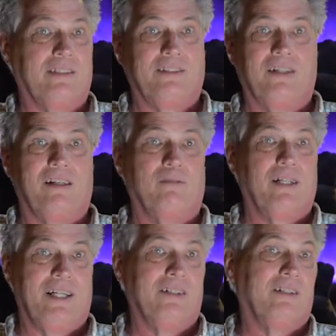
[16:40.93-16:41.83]
It's not
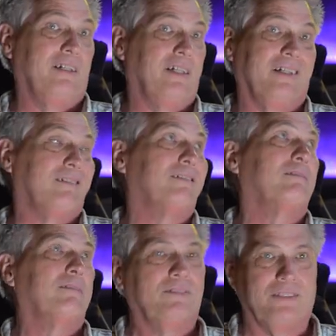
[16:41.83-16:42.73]
what I heard, and it's,
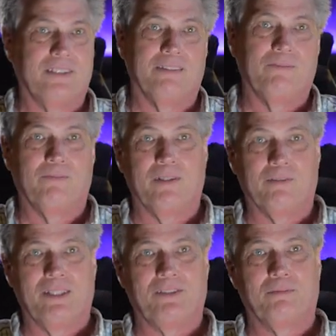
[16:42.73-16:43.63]
you know, what a
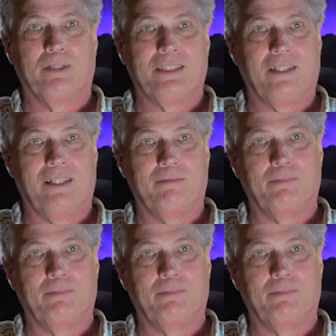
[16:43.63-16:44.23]
waste of my time.